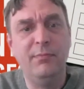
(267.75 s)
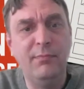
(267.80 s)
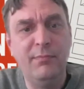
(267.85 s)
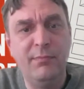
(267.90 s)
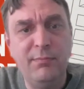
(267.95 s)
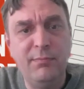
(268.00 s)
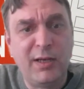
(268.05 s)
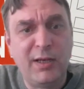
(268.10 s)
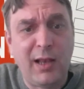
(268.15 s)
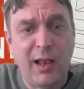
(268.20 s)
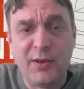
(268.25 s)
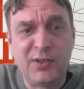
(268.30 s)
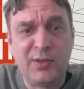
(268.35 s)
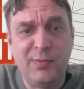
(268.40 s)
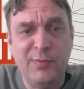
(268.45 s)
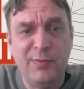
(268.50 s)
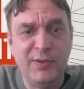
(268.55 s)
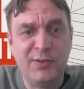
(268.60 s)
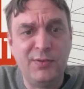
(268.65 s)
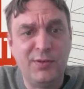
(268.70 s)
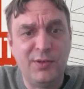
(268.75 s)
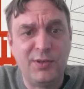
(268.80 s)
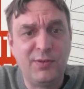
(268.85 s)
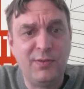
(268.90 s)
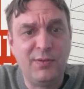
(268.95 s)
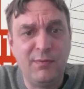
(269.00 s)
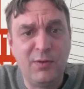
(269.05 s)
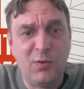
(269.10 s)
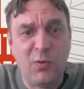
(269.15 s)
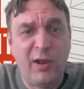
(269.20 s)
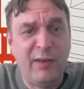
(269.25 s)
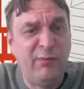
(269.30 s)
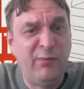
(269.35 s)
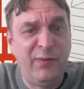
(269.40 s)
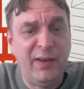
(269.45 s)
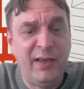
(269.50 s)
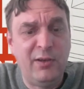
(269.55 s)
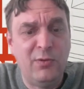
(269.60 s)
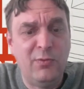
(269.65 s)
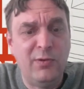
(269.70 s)
customer's just quite
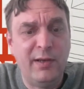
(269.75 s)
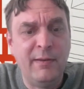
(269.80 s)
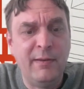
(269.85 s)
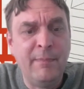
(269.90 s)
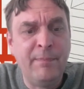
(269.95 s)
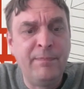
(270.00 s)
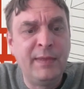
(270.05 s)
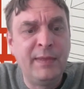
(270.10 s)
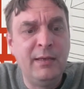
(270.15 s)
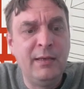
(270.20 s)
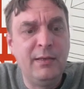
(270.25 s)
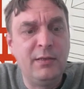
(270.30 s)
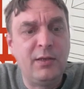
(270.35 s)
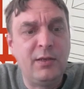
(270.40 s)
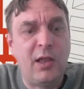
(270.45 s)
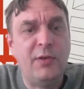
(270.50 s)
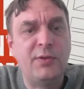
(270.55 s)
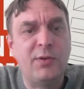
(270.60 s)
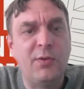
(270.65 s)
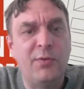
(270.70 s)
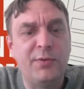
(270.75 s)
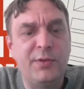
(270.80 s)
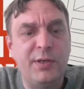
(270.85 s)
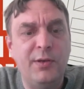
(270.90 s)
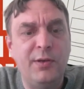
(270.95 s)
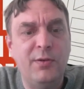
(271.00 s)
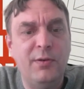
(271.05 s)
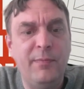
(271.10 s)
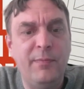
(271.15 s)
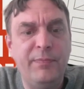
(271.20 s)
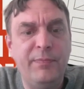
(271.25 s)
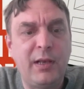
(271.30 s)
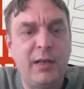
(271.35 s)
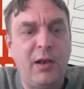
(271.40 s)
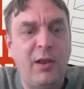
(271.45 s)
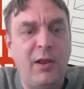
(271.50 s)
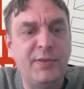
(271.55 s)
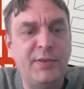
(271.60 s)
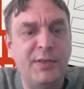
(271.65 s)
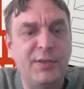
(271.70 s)
fickle and goes on to your
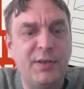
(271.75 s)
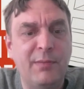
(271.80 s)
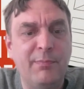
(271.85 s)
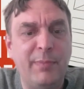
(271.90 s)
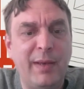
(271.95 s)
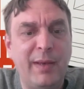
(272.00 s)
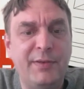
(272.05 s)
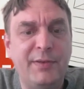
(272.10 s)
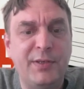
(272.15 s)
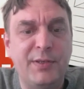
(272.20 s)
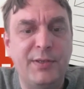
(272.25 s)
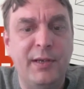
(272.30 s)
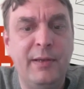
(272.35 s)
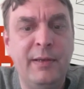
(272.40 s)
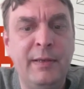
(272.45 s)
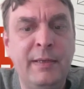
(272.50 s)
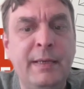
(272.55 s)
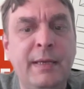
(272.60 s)
closest competitor.